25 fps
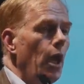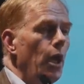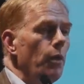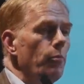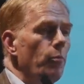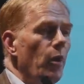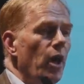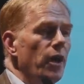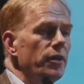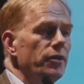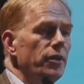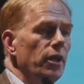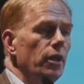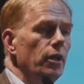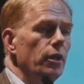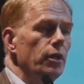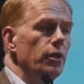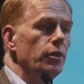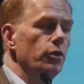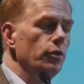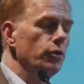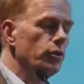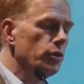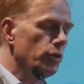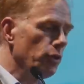And by
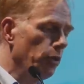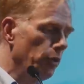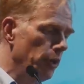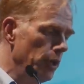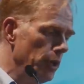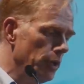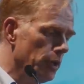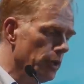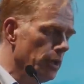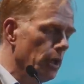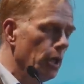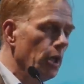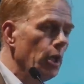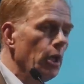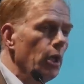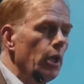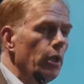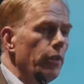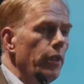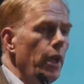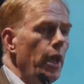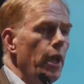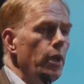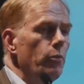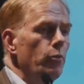telling good stories,
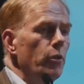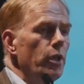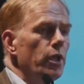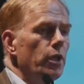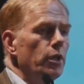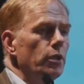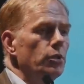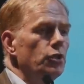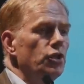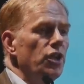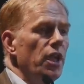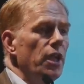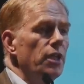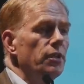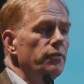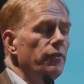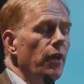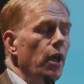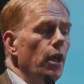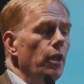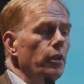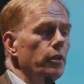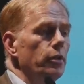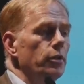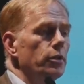then we can
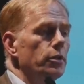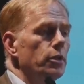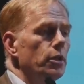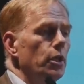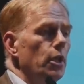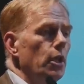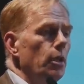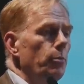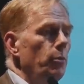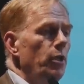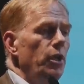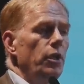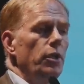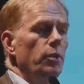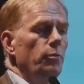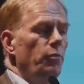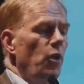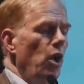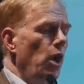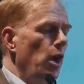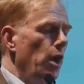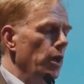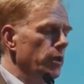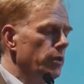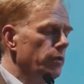change values. When
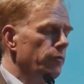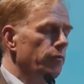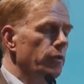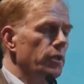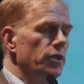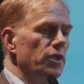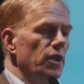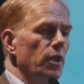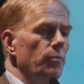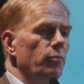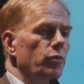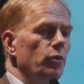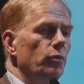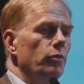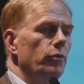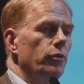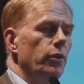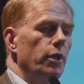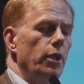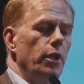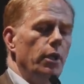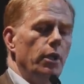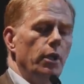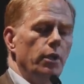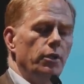in the past, for
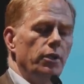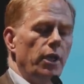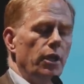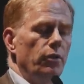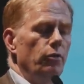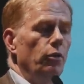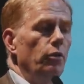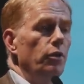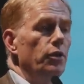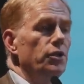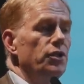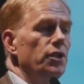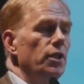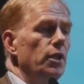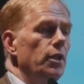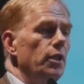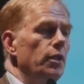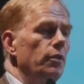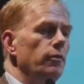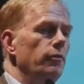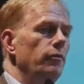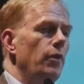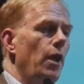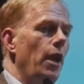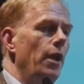example, the
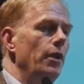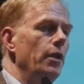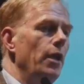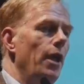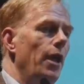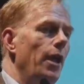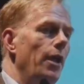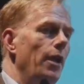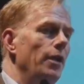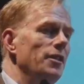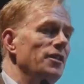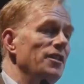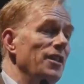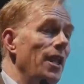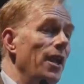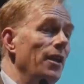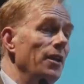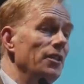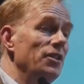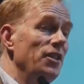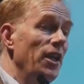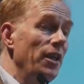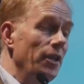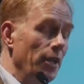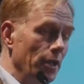technology of an an
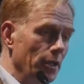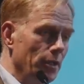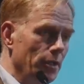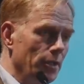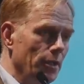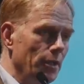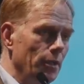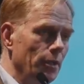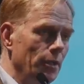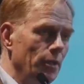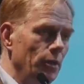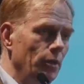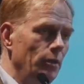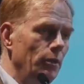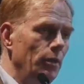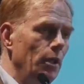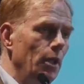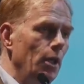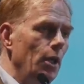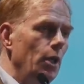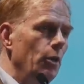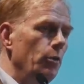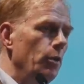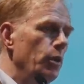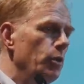anesthetics, you
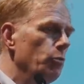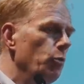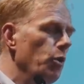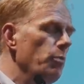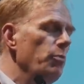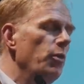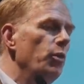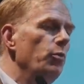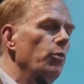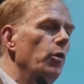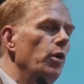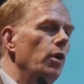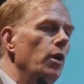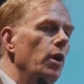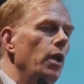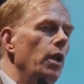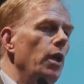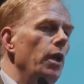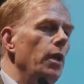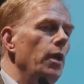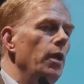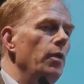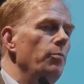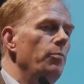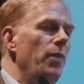know, when women
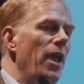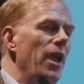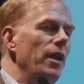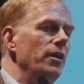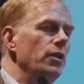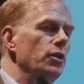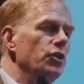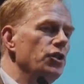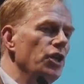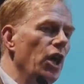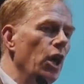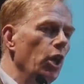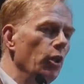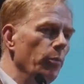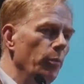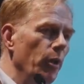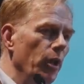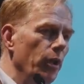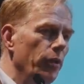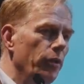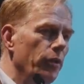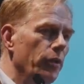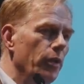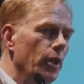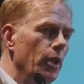were in pain in
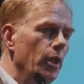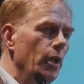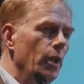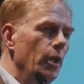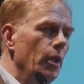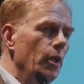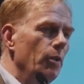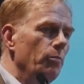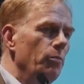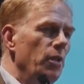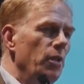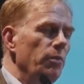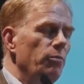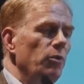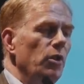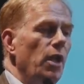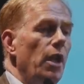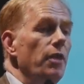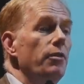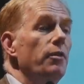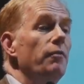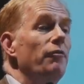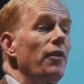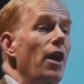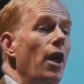childbirth,
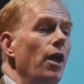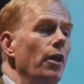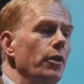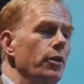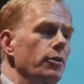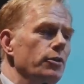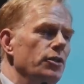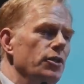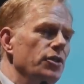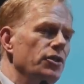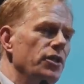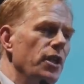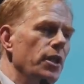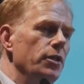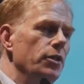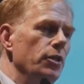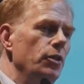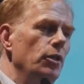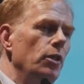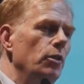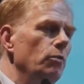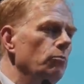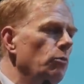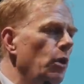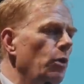people had the values that
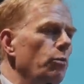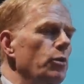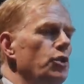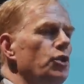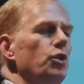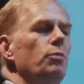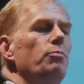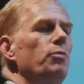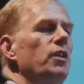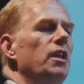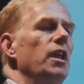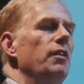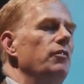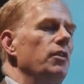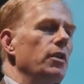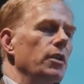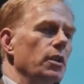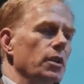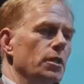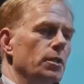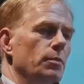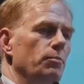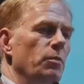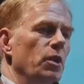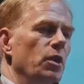said, you know, well, we shouldn't be
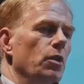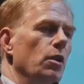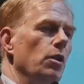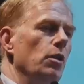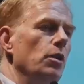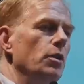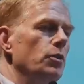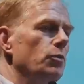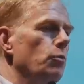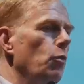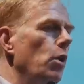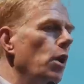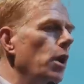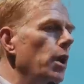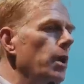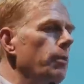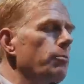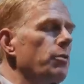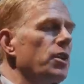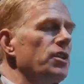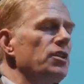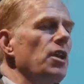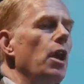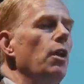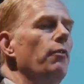giving this. Because
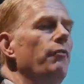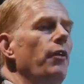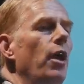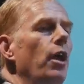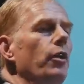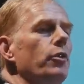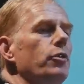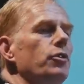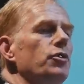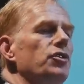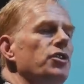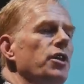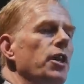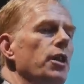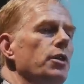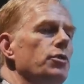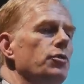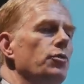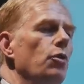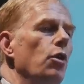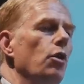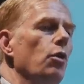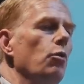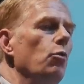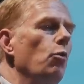why? Because our values
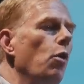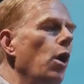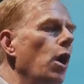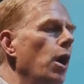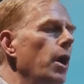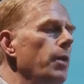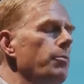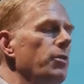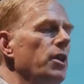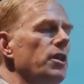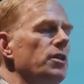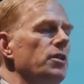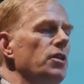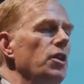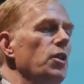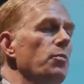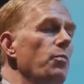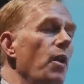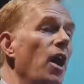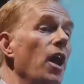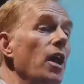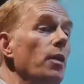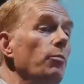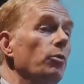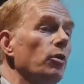say it's wrong. Why? Because
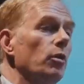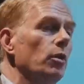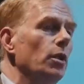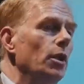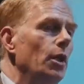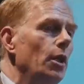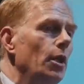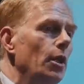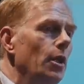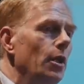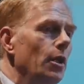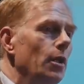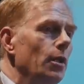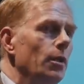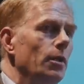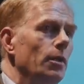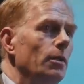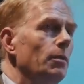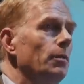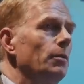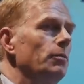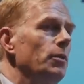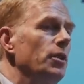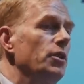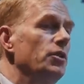in the Bible,
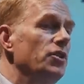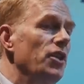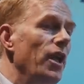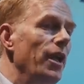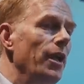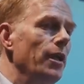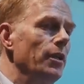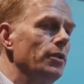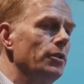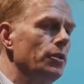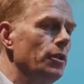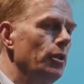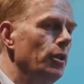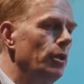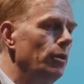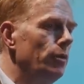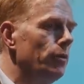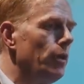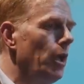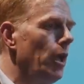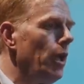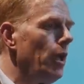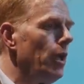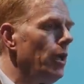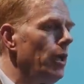it says, you
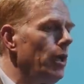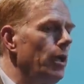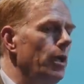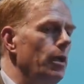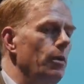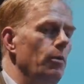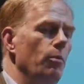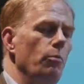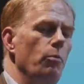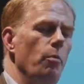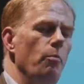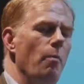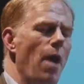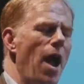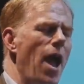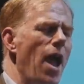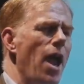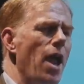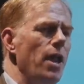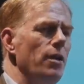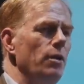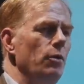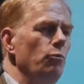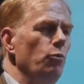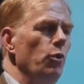know, that uh,
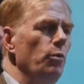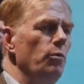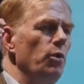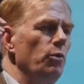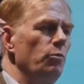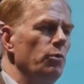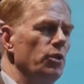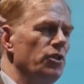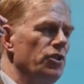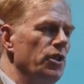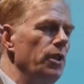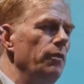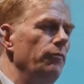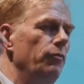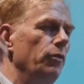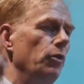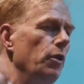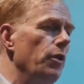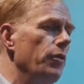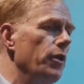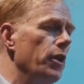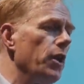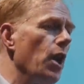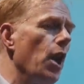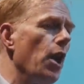man and woman were
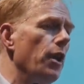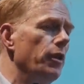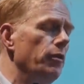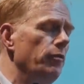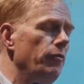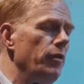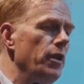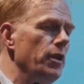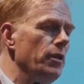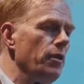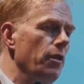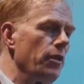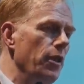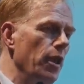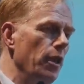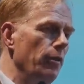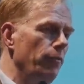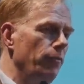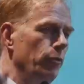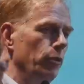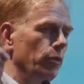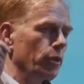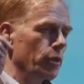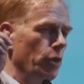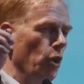sinful in the Garden of Eden.
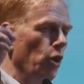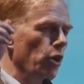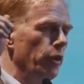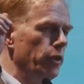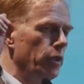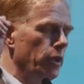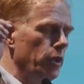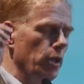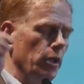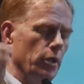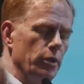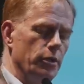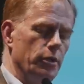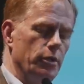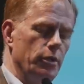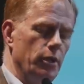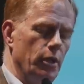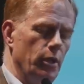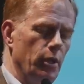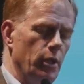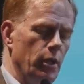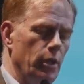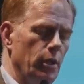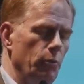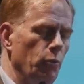Therefore, God
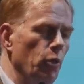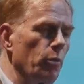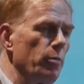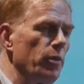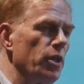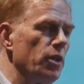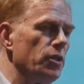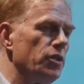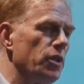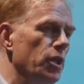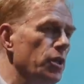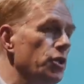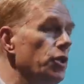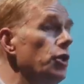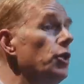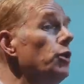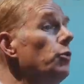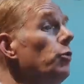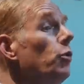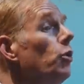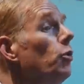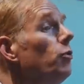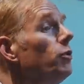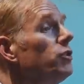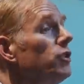cursed the woman and said,
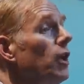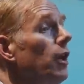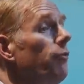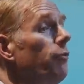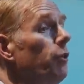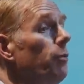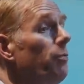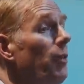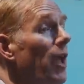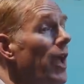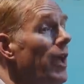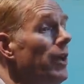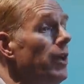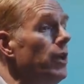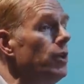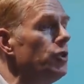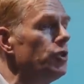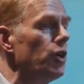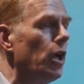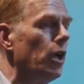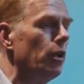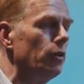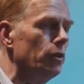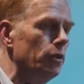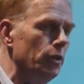you will suffer pain
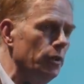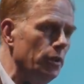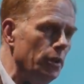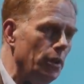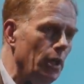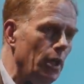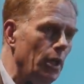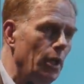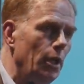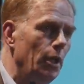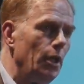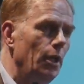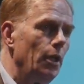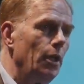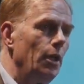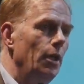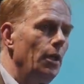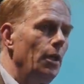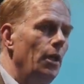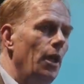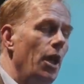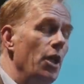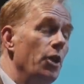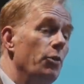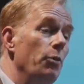in childhood.
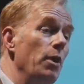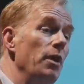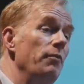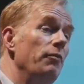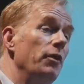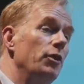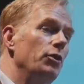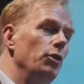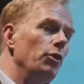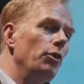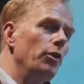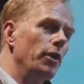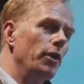And Queen